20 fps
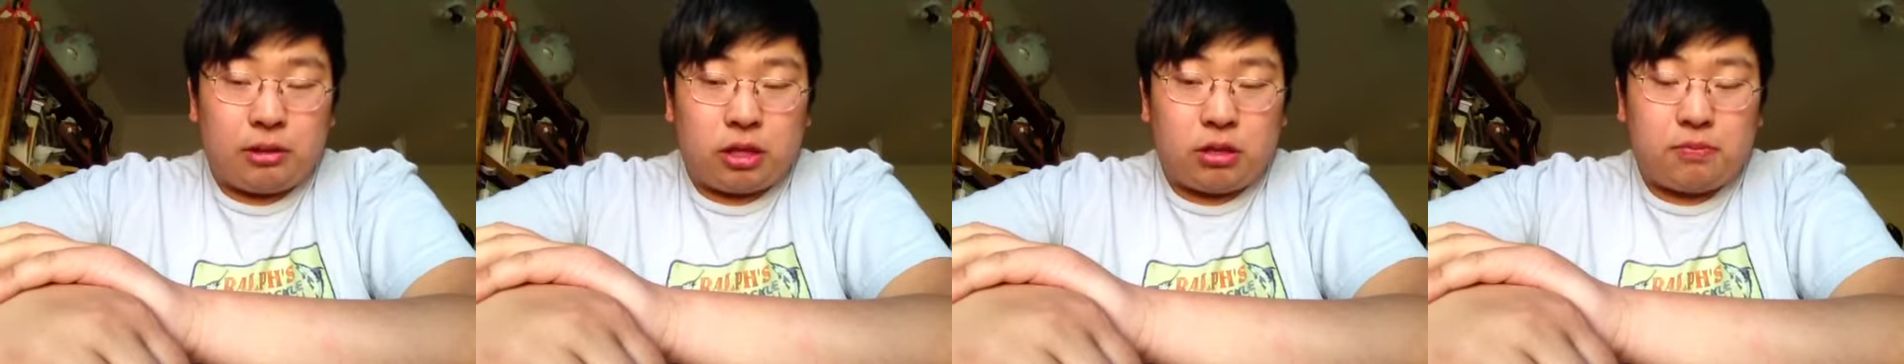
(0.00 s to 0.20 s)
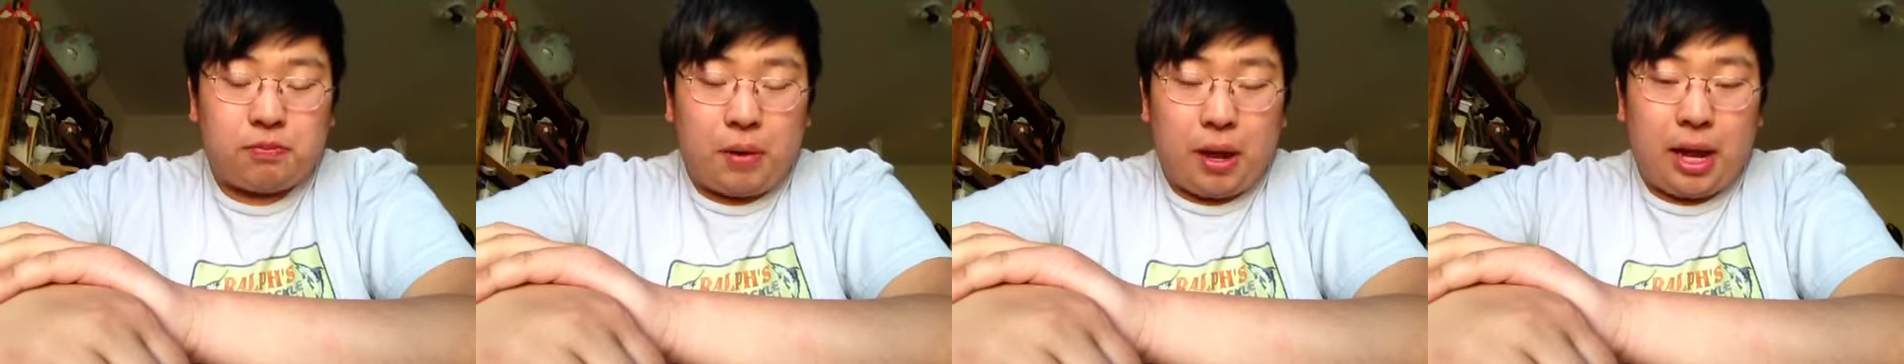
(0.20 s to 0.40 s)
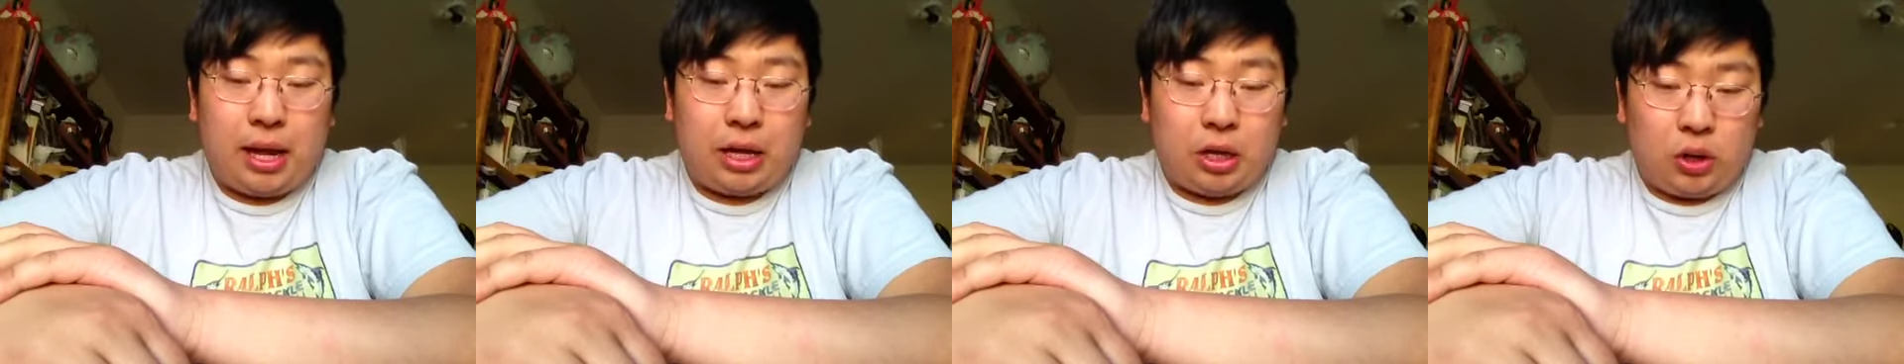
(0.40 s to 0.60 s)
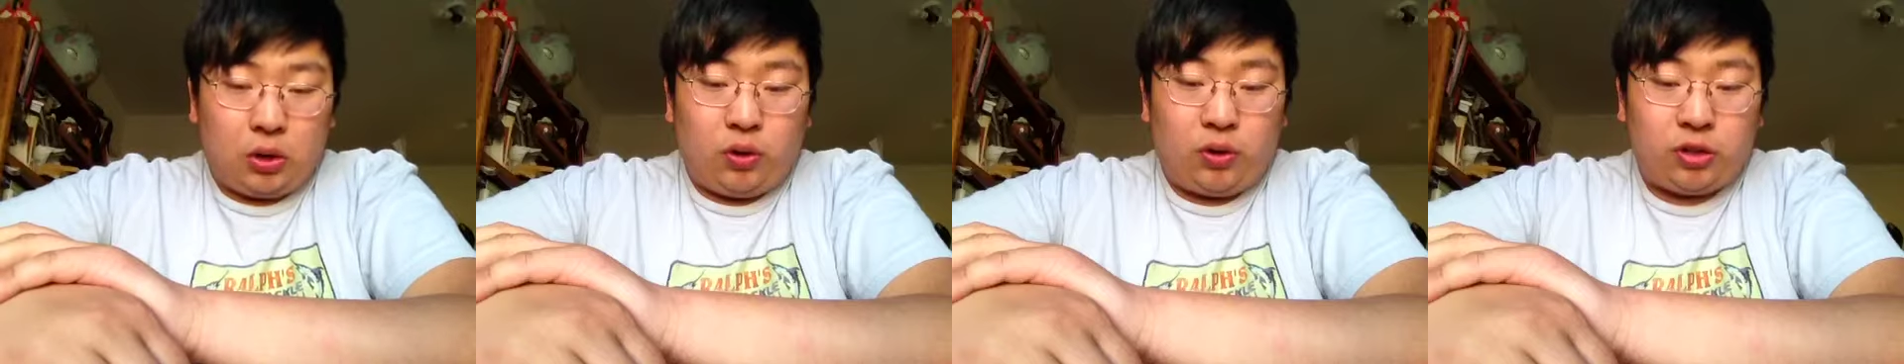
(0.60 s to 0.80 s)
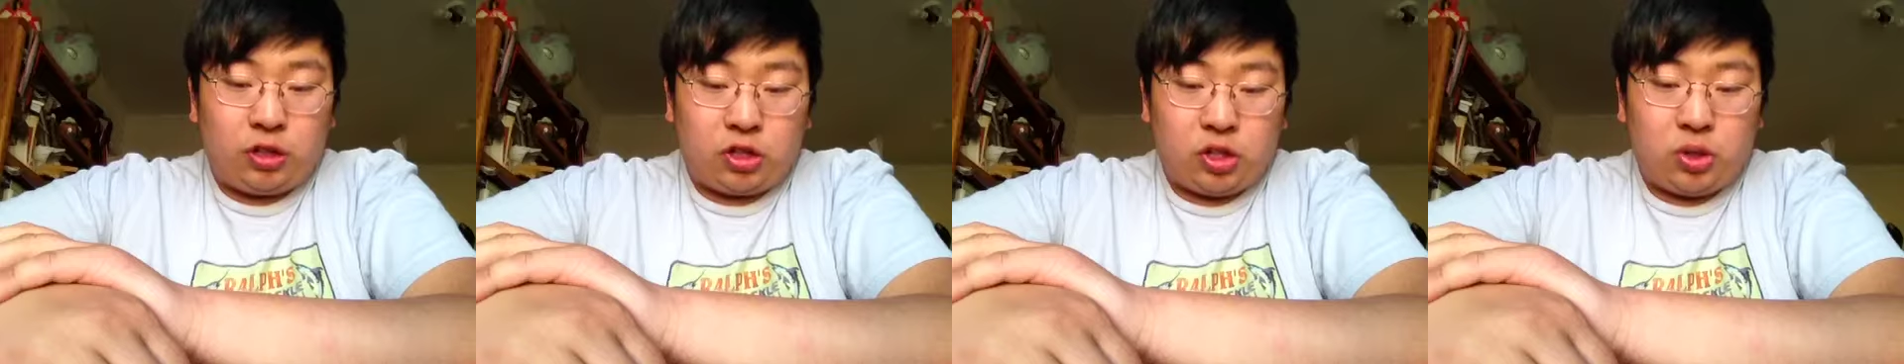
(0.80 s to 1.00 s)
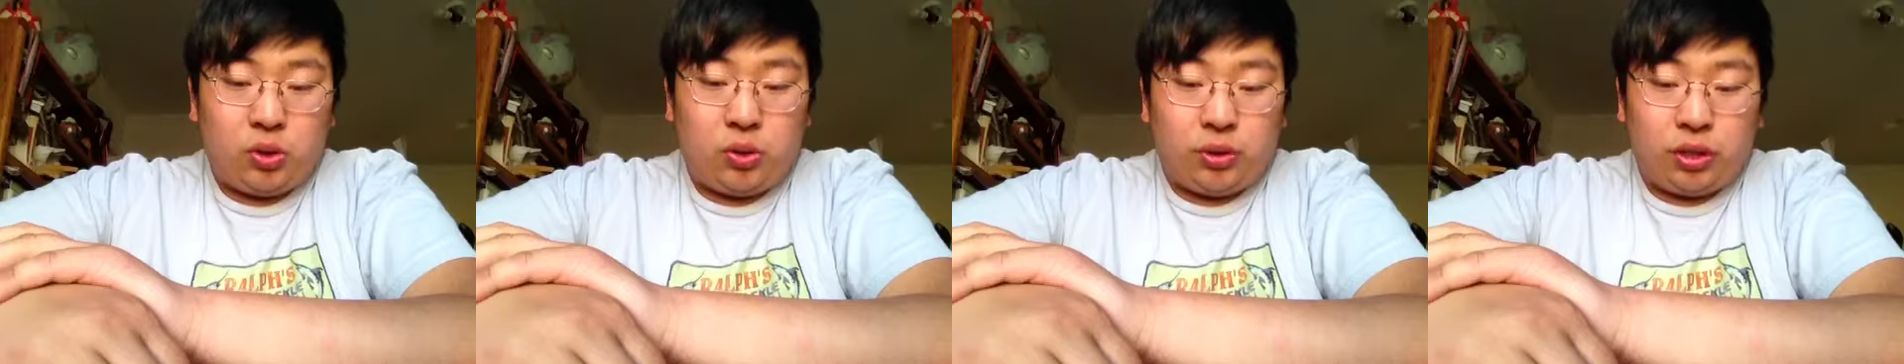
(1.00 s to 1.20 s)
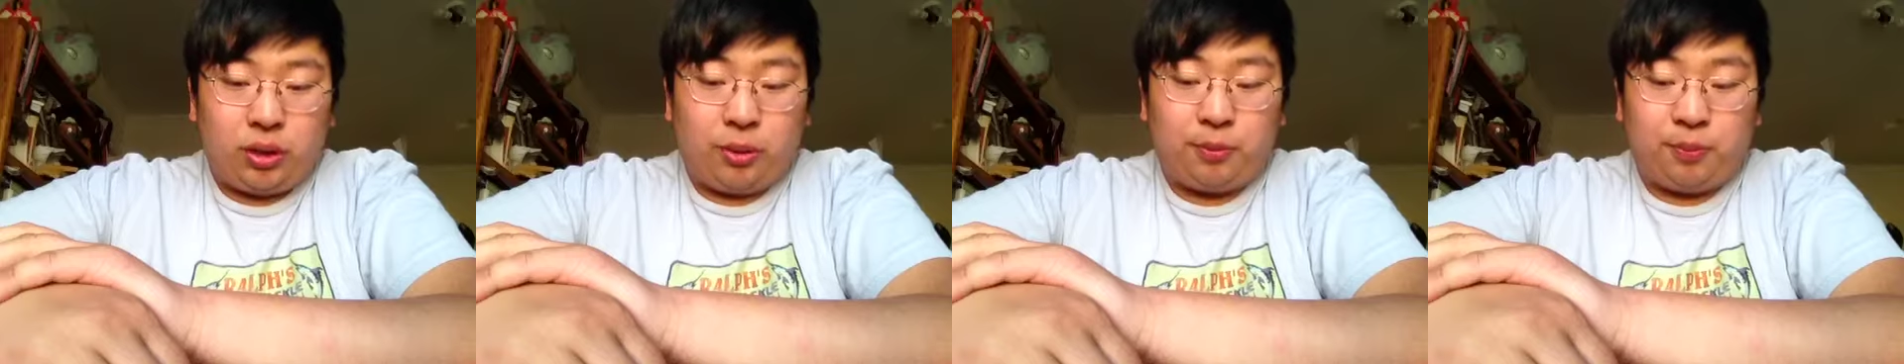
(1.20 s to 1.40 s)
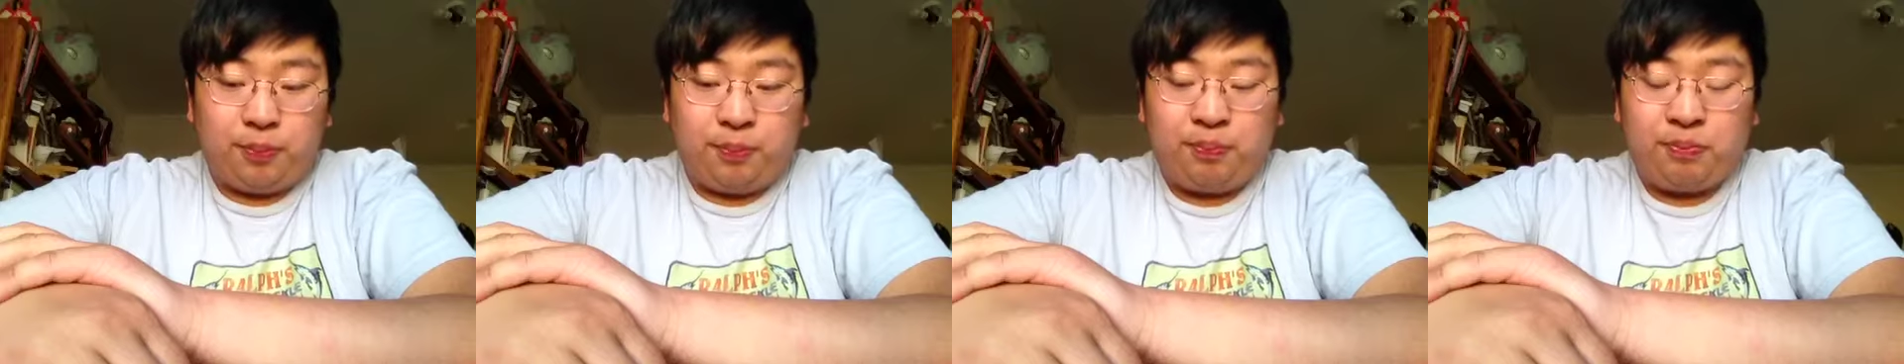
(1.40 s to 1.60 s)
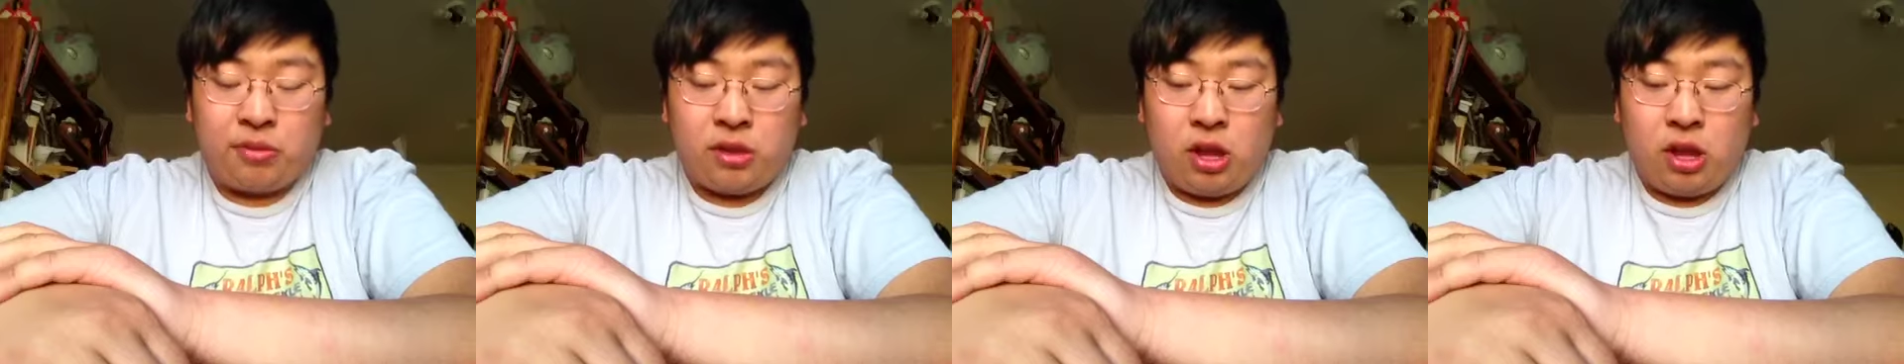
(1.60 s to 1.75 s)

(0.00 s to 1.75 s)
spot 0-2, and then